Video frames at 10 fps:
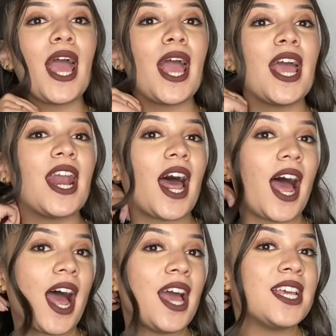and
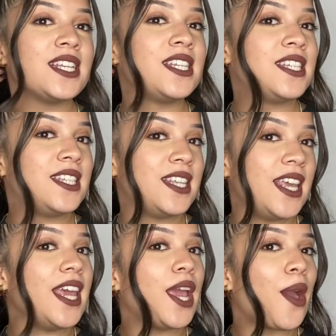I
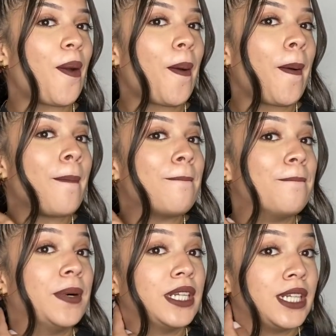see
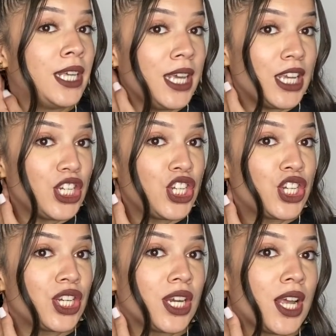
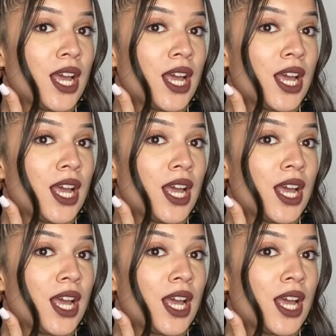bleach.